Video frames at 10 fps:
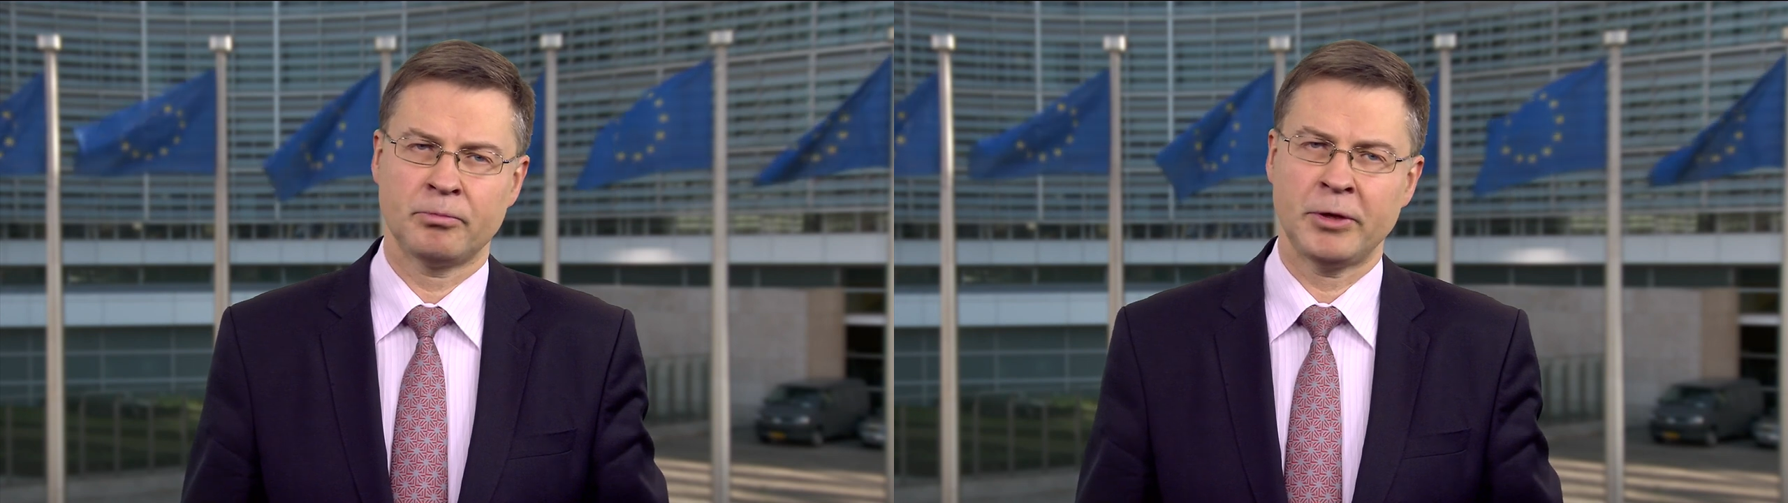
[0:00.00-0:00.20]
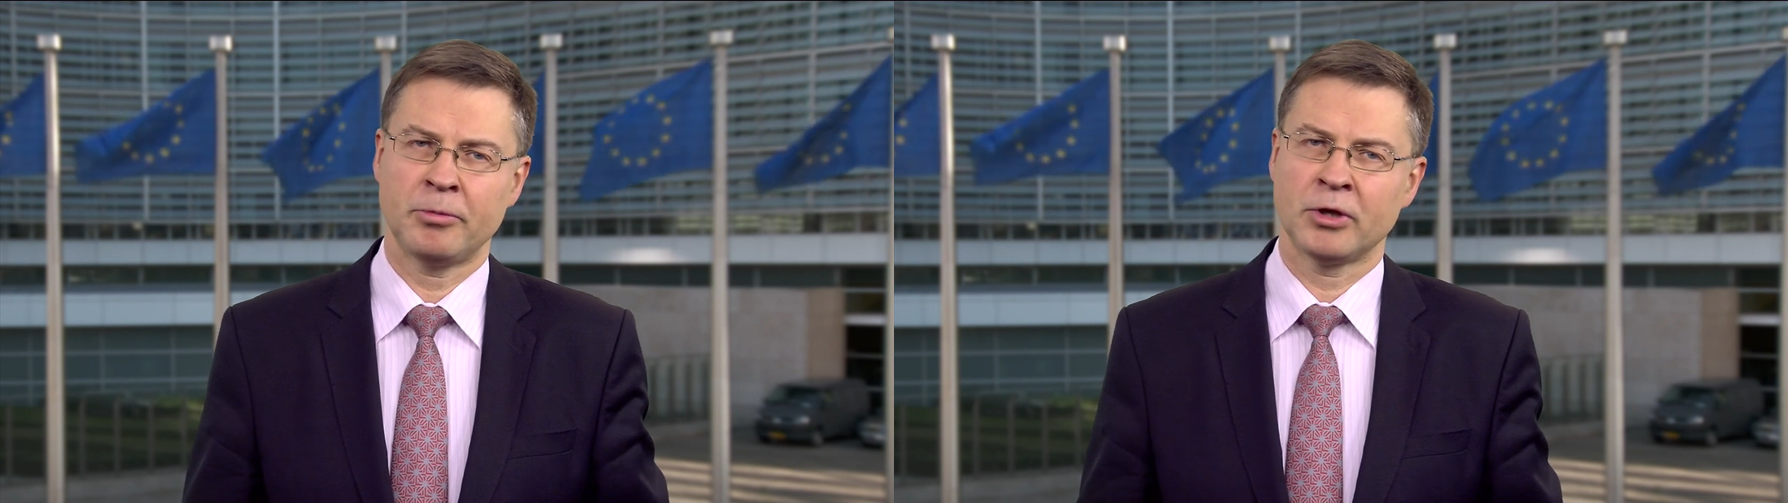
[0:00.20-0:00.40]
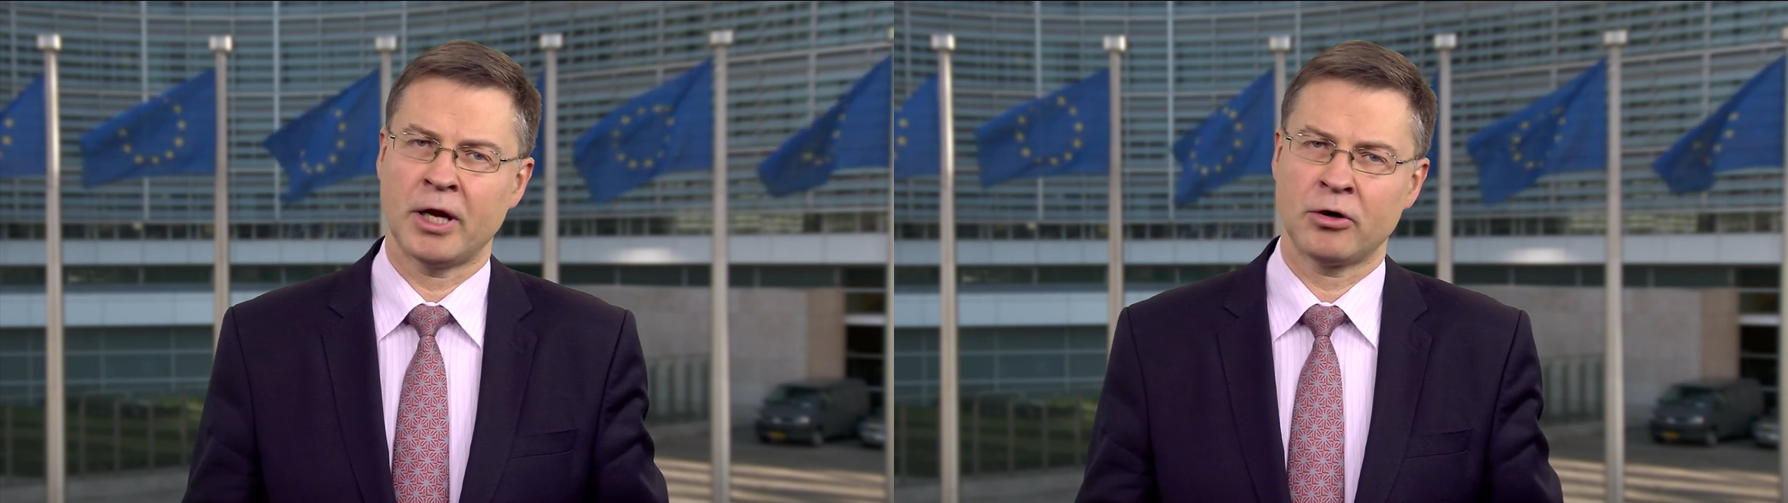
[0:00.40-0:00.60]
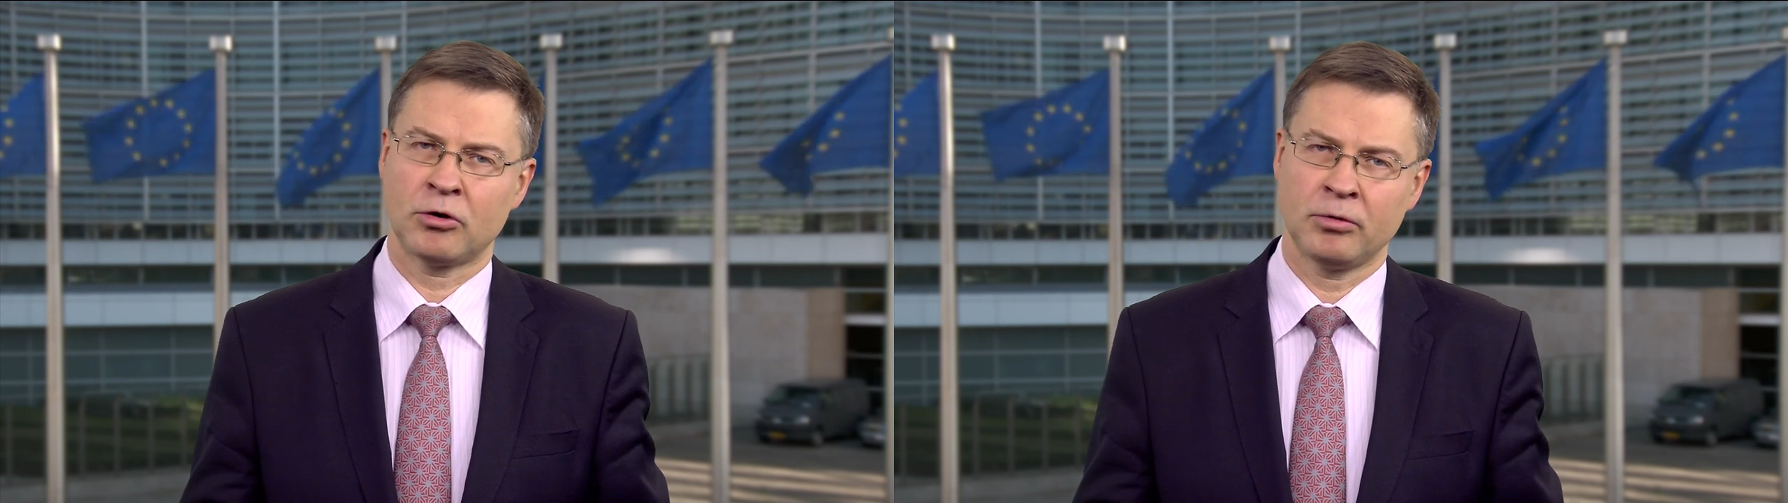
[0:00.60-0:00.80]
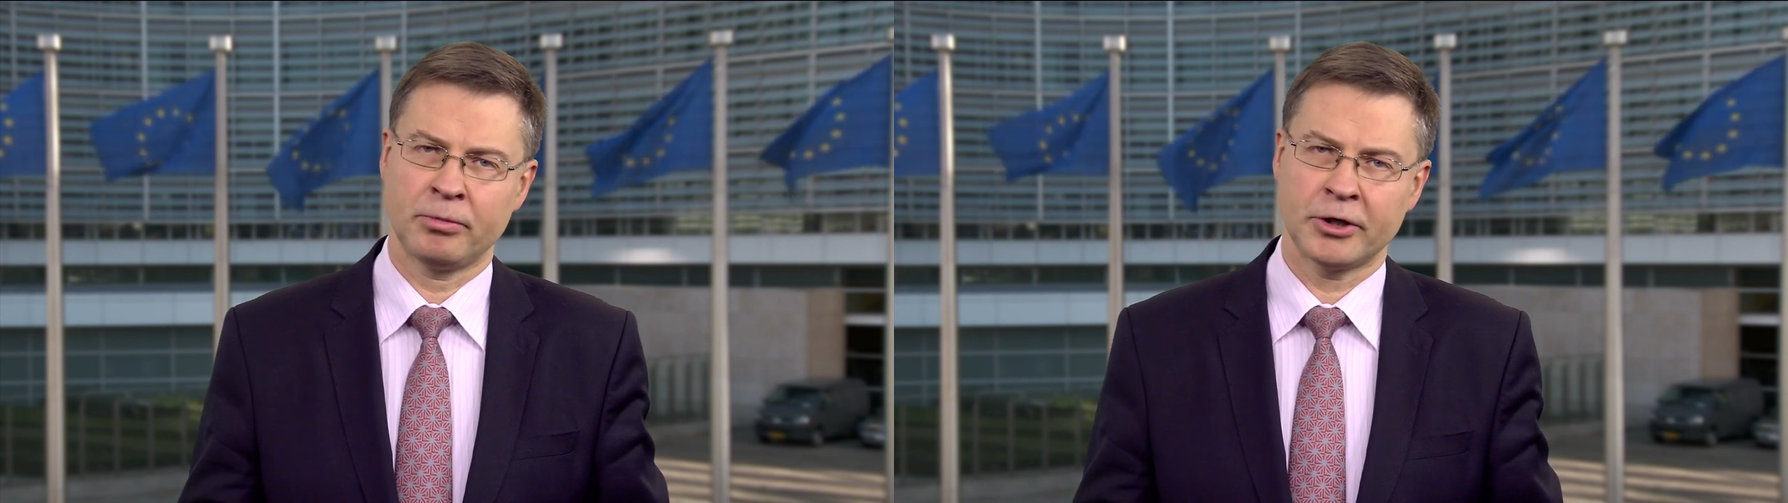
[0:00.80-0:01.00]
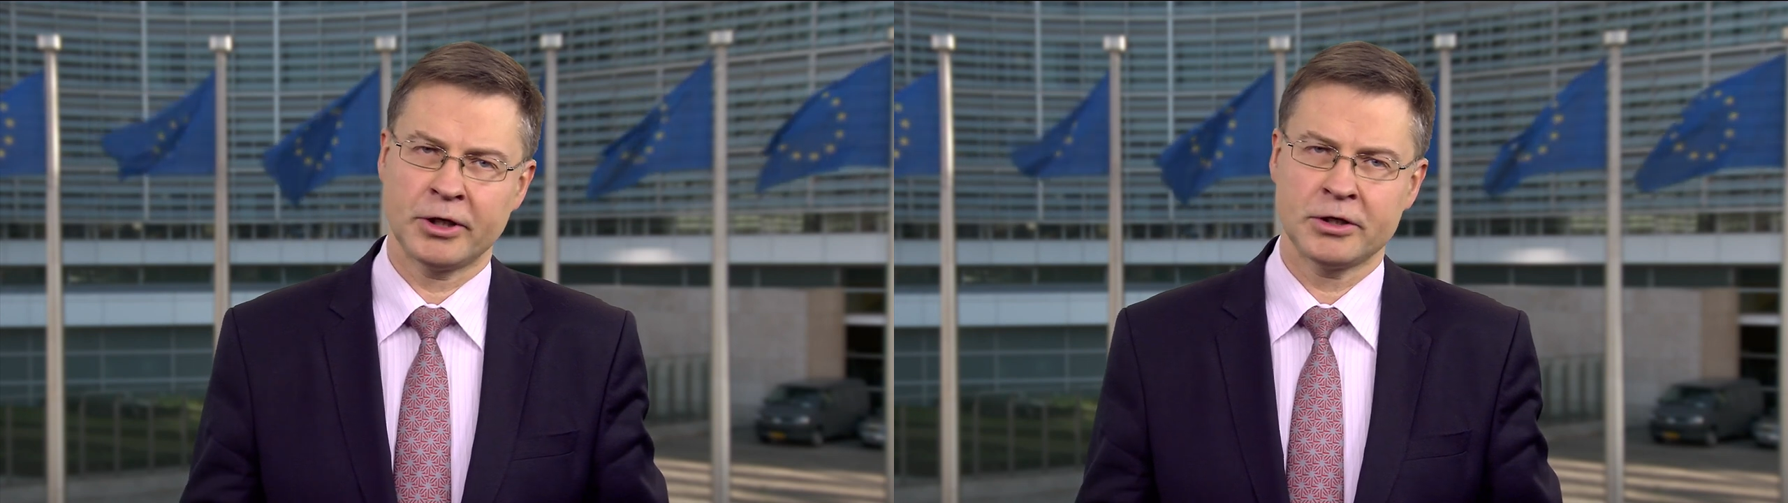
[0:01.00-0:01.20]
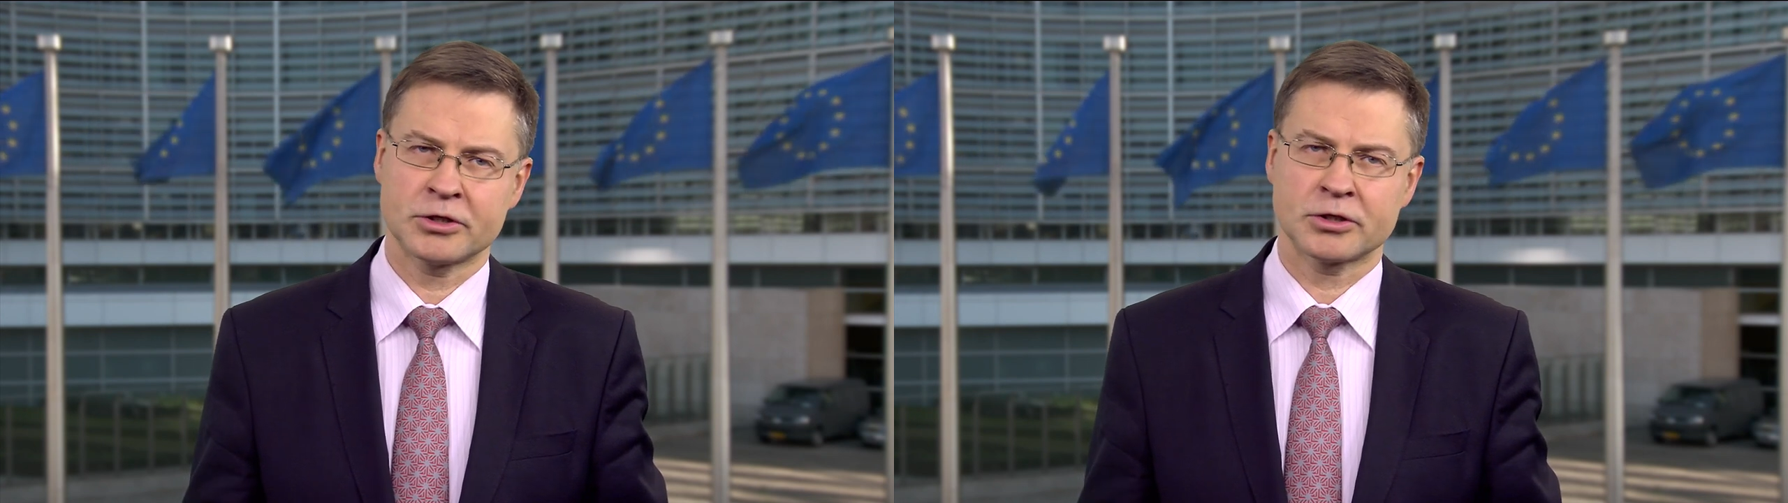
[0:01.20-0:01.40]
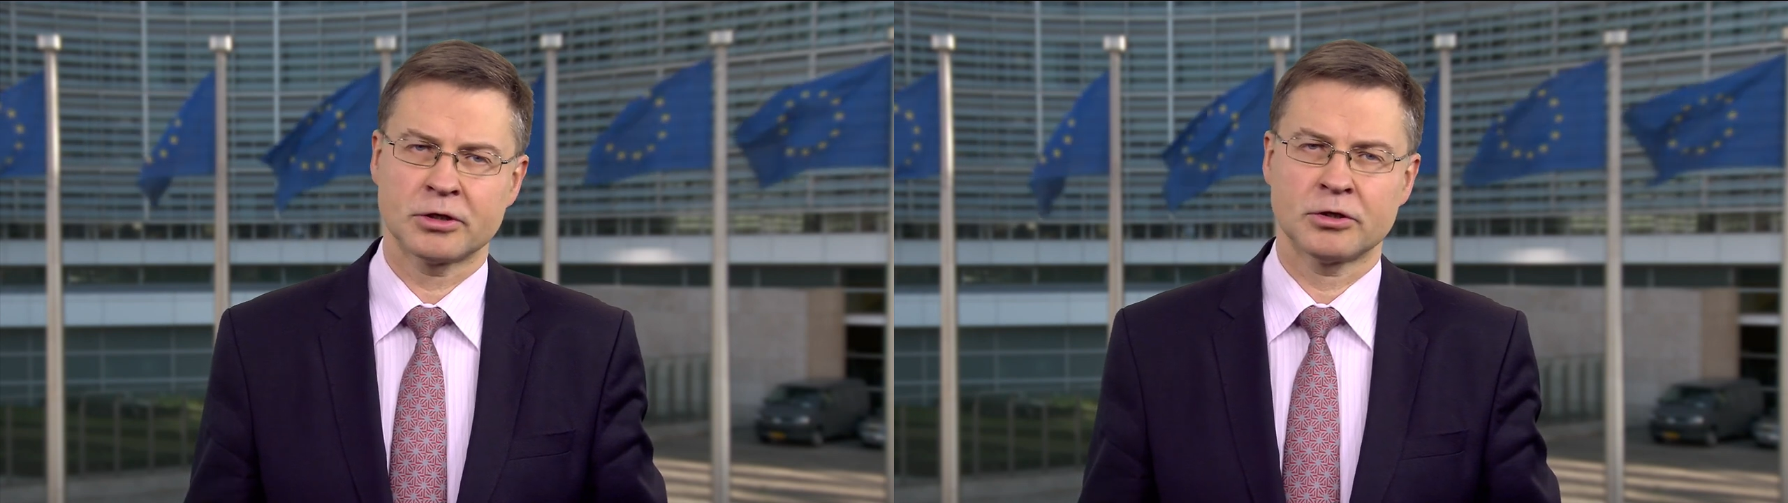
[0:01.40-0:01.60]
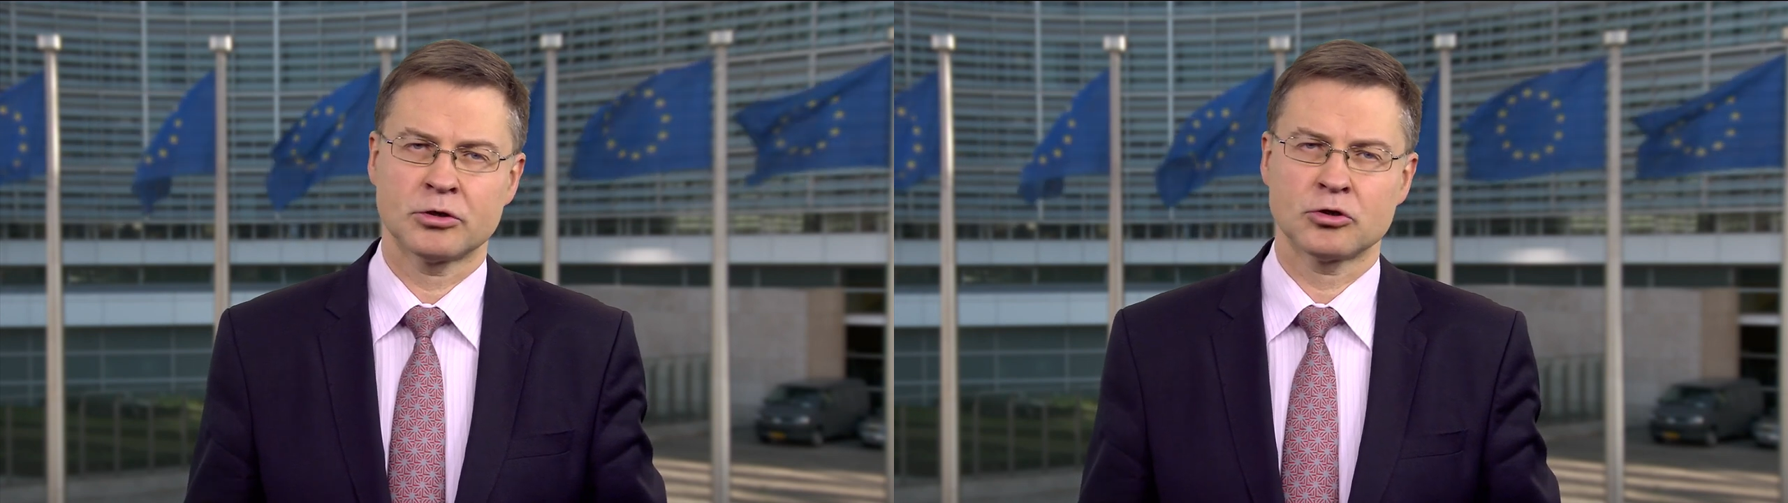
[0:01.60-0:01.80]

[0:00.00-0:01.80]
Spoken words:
people and companies,